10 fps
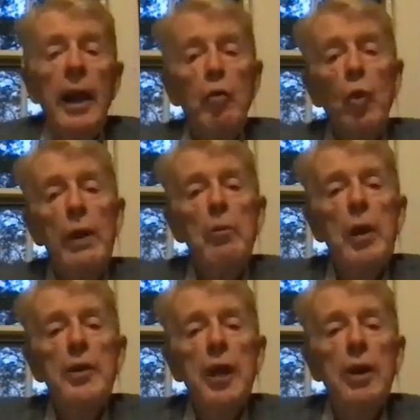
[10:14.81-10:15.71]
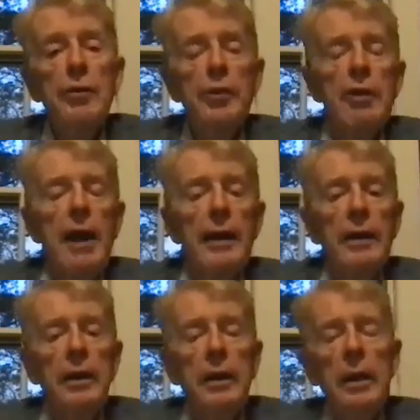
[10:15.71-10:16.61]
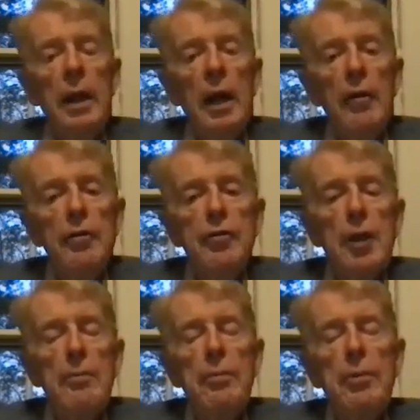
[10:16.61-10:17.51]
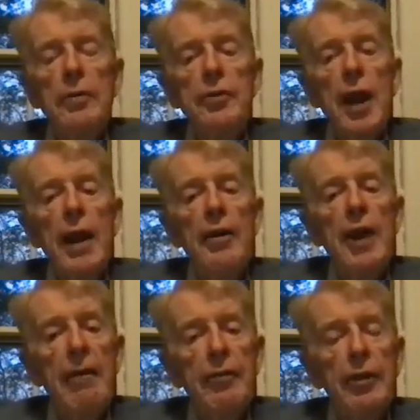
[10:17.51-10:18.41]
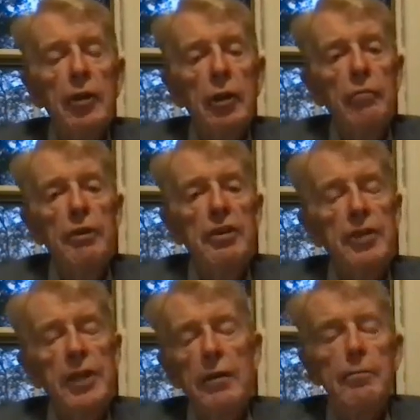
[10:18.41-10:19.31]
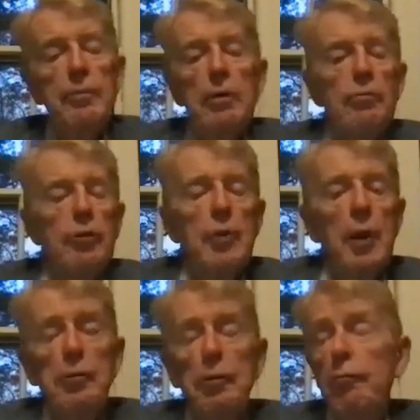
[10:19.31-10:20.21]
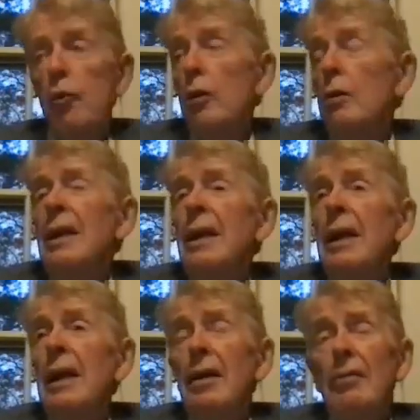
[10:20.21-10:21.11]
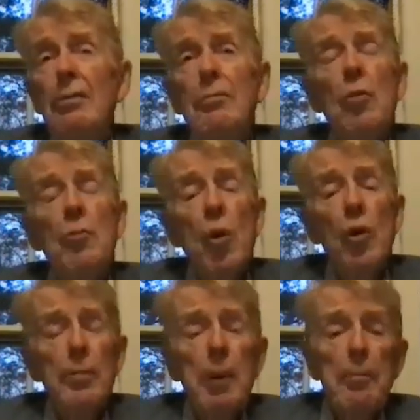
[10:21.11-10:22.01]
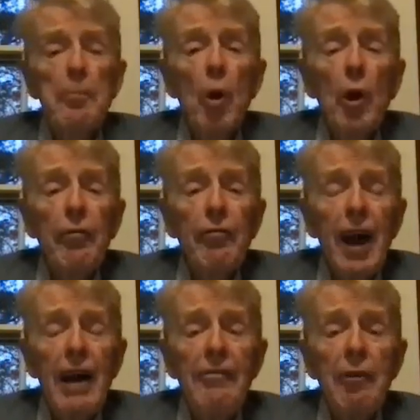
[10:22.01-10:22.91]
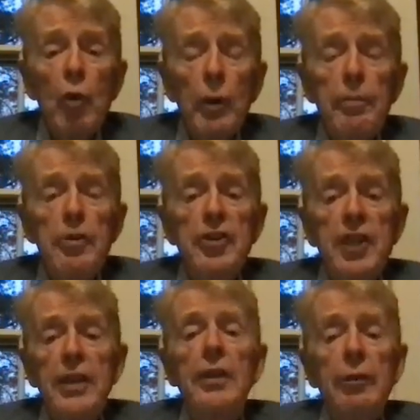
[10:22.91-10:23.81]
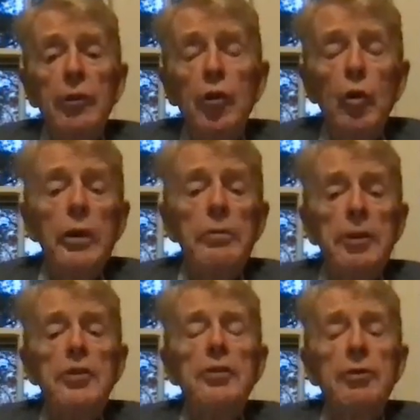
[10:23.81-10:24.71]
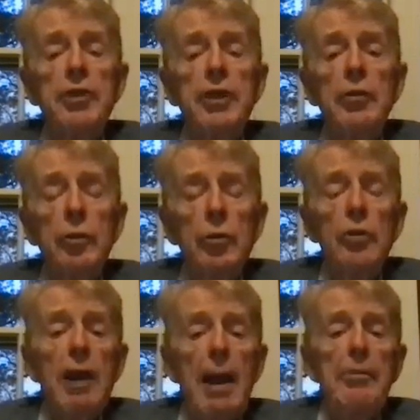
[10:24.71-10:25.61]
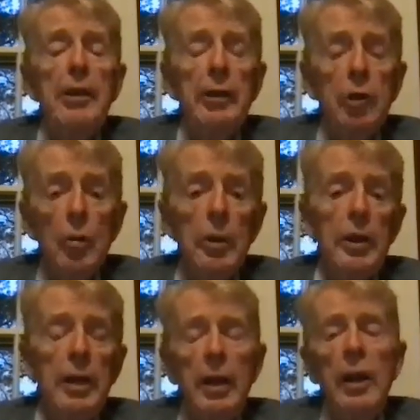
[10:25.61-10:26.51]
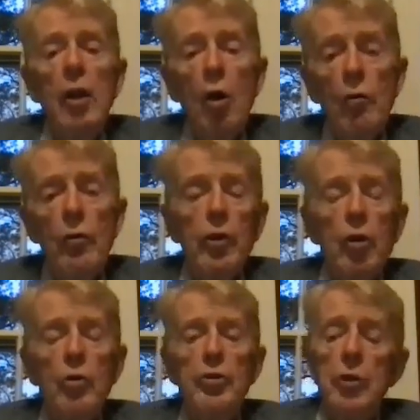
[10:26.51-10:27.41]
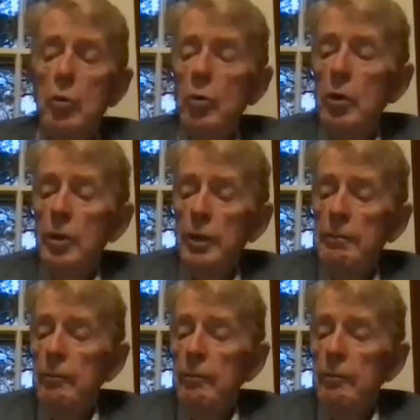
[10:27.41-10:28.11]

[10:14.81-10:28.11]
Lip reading: And way down the track are the sub-Saharan African countries that are responsible for no more than about 0.5 or 1% of the total emissions of CO2 that are happening globally over the course of the world.